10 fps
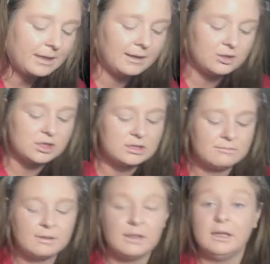And it's just a
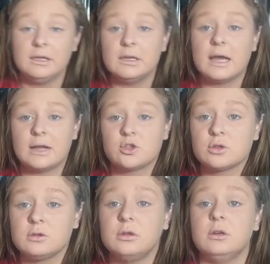really
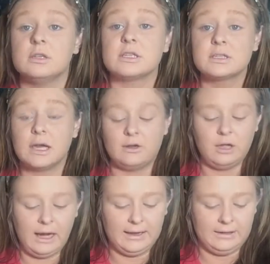natural, subtle
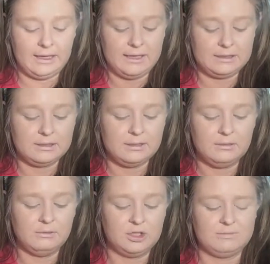highlight,
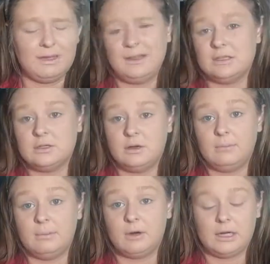which is what I like to do on
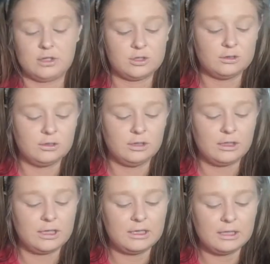my more natural
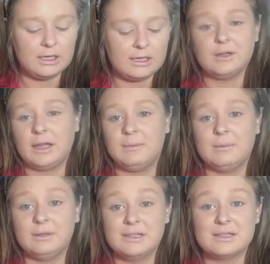looking days. To a lot of
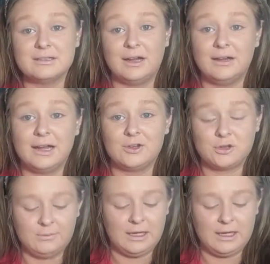people, this is not
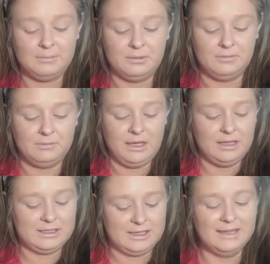natural makeup, but for me,
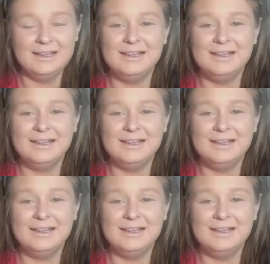this is,